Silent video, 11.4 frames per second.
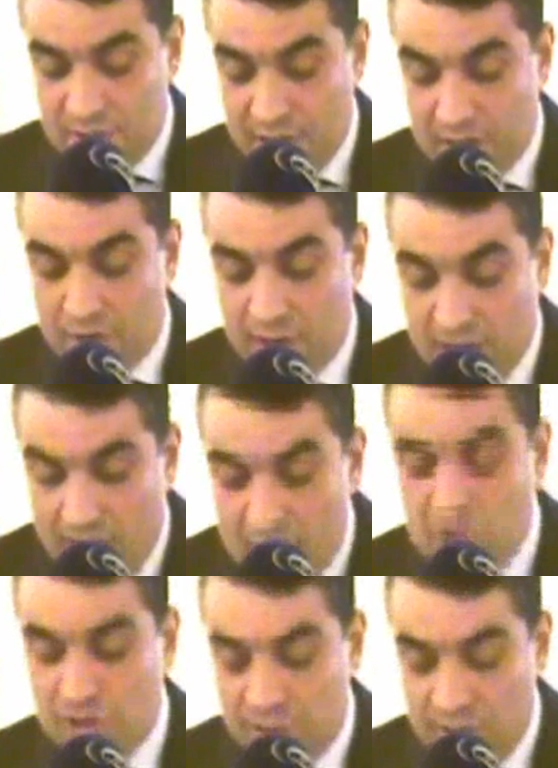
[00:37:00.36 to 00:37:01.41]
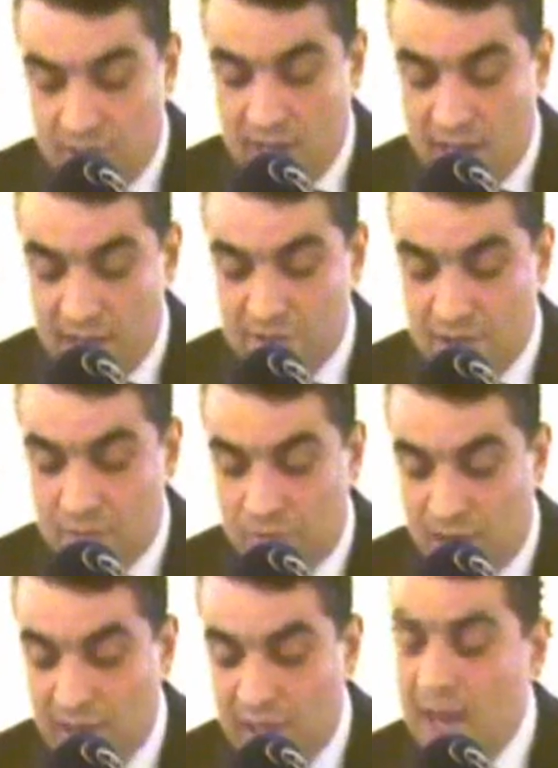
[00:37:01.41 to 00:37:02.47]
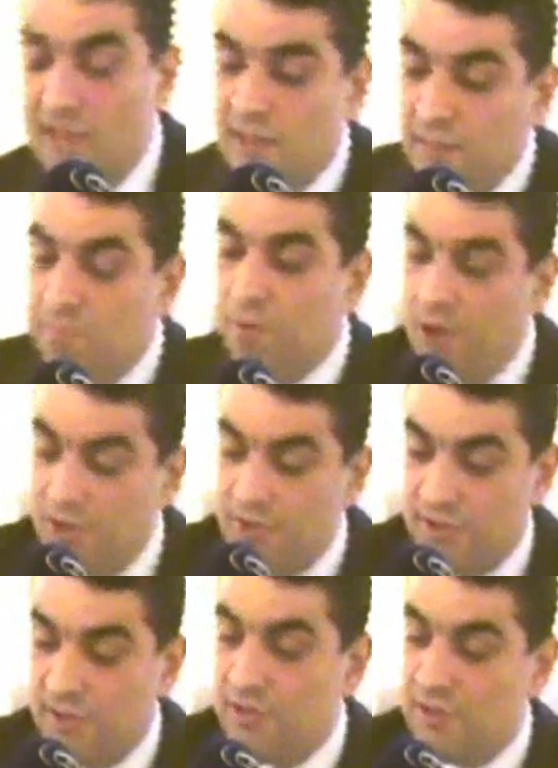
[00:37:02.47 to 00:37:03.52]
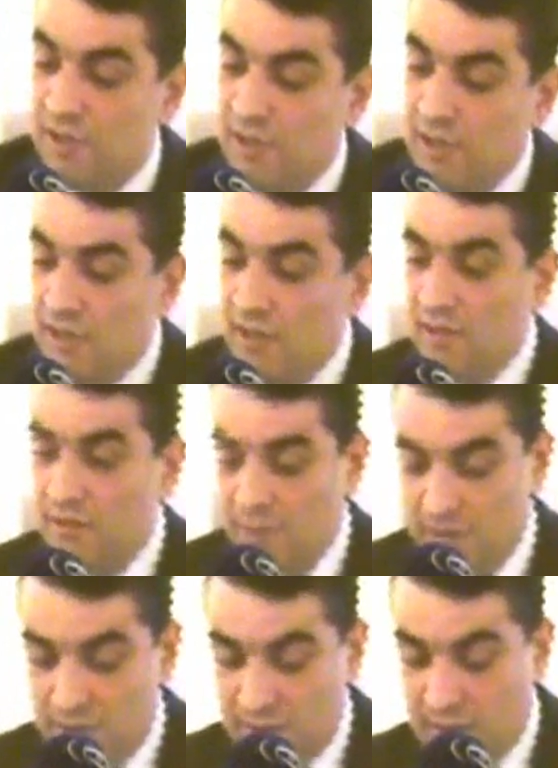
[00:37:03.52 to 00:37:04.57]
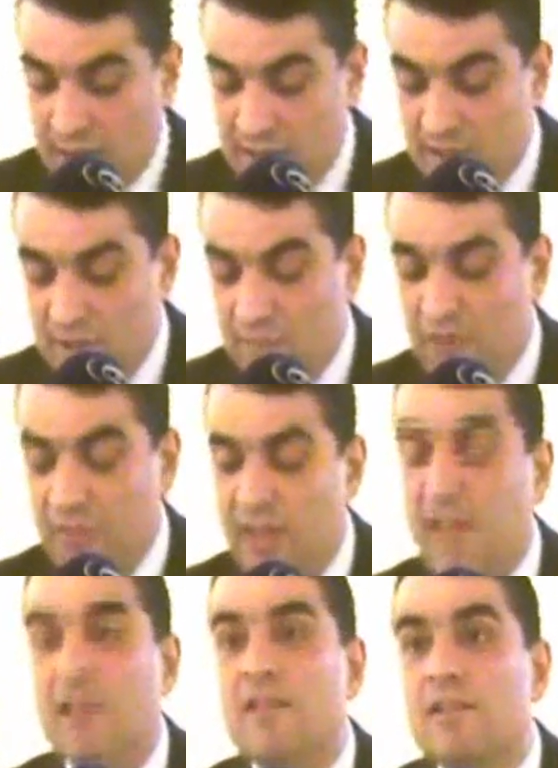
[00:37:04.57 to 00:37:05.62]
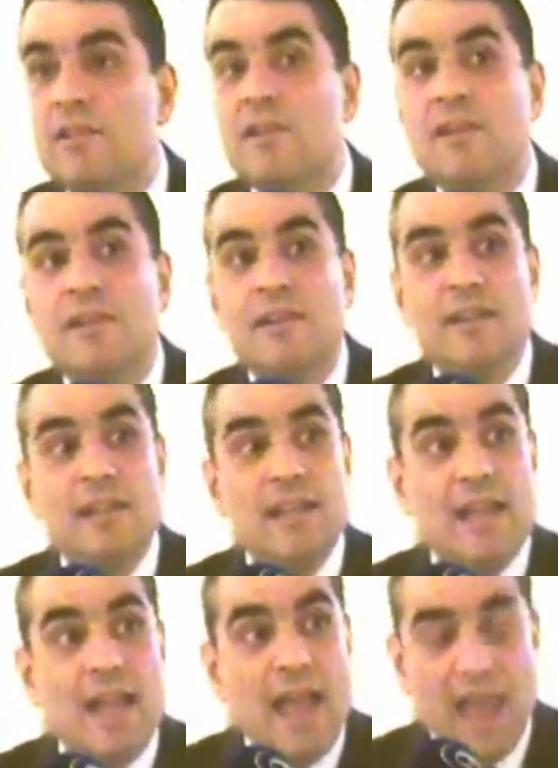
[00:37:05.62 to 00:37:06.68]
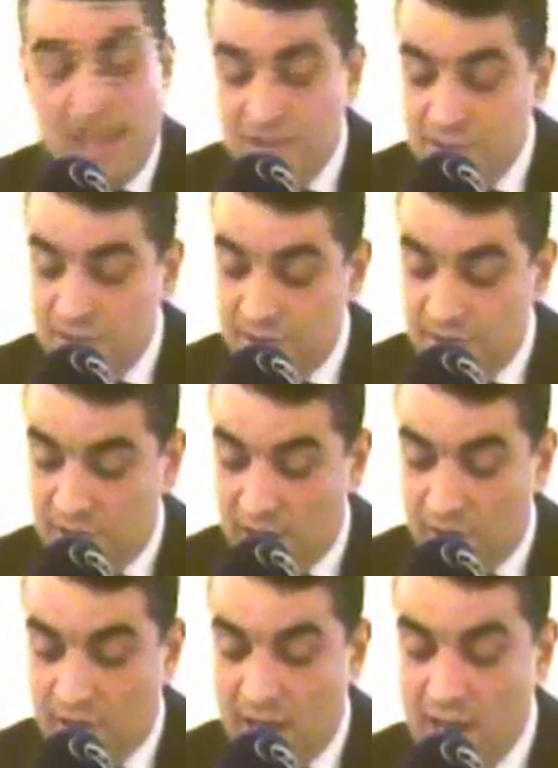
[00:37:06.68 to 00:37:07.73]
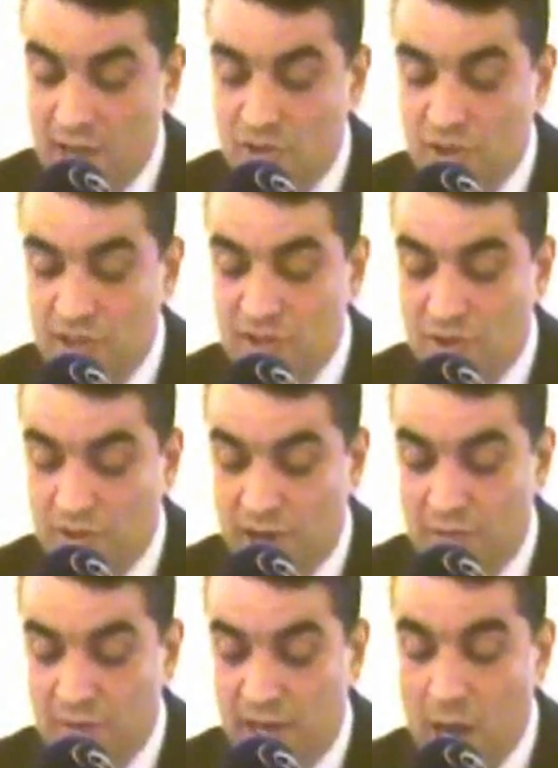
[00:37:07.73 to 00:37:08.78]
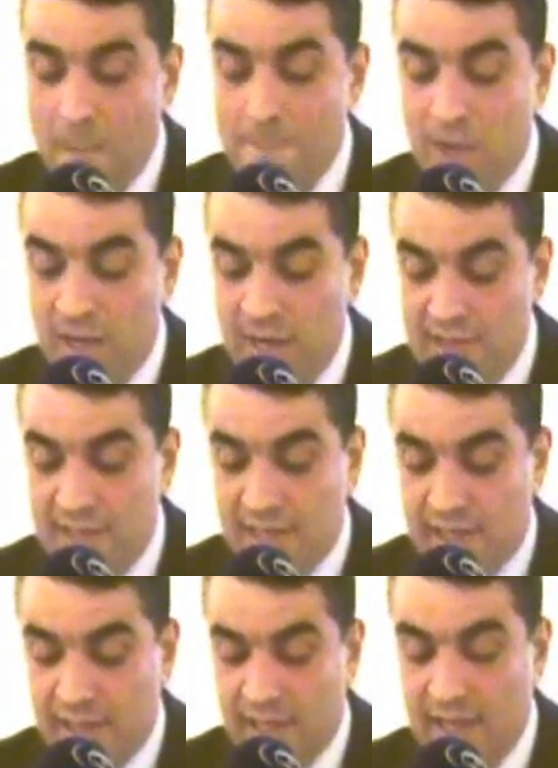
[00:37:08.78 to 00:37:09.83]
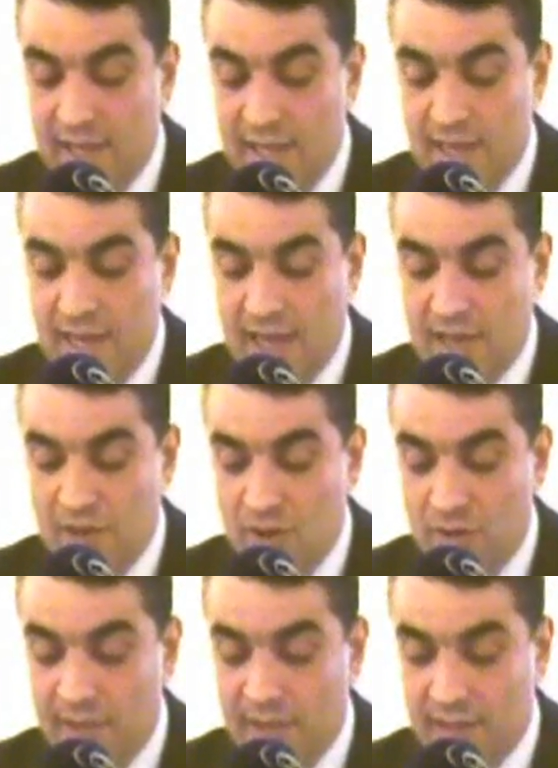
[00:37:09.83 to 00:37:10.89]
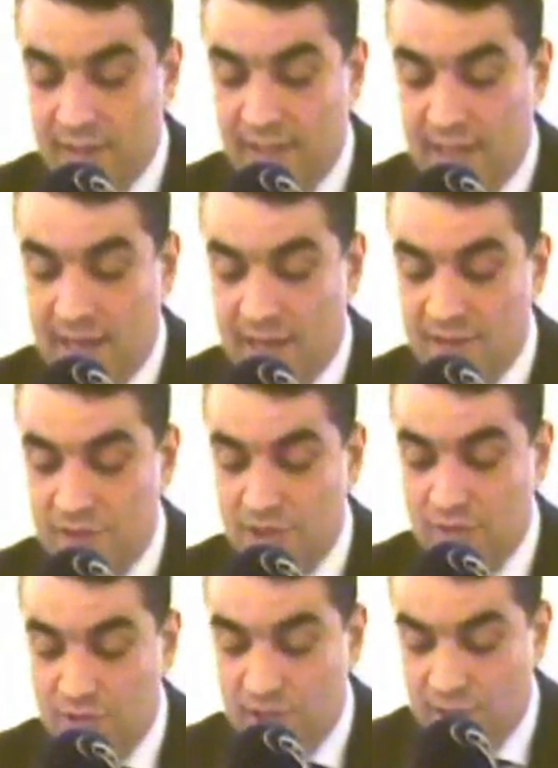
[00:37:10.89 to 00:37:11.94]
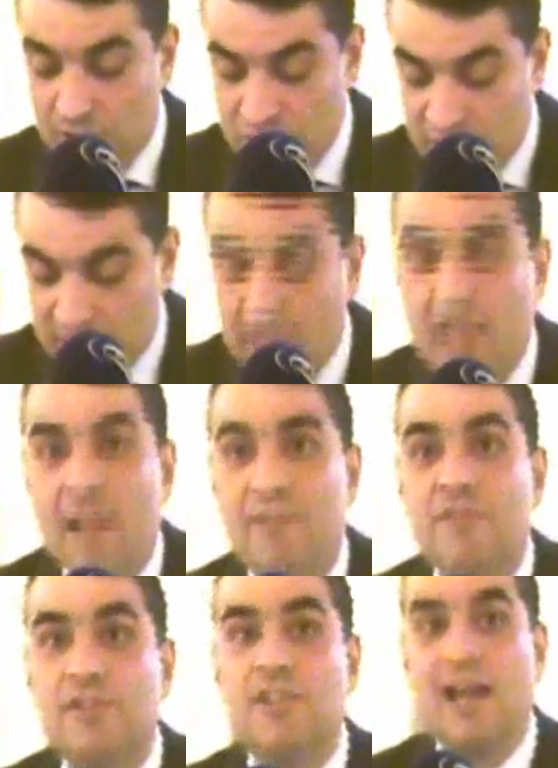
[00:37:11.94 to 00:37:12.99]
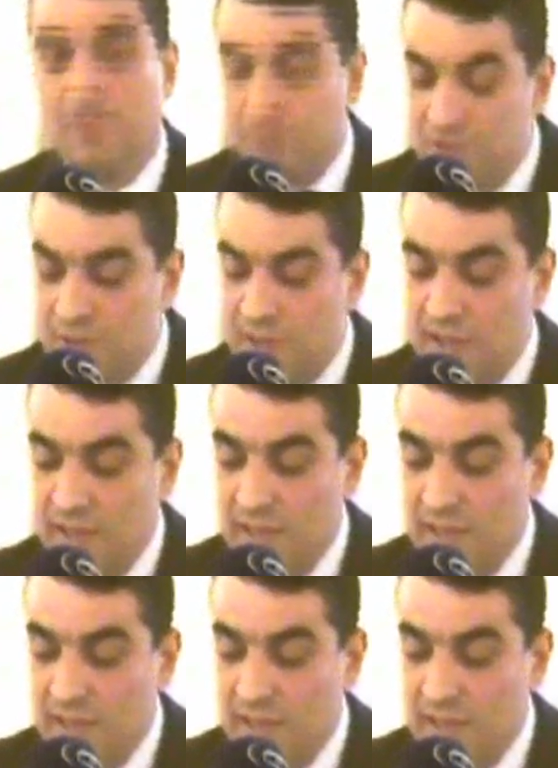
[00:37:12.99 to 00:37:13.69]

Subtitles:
Segregation ends up relegating persons to the status of things. Hence, segregation is not only politically, economically and sociologically unsound,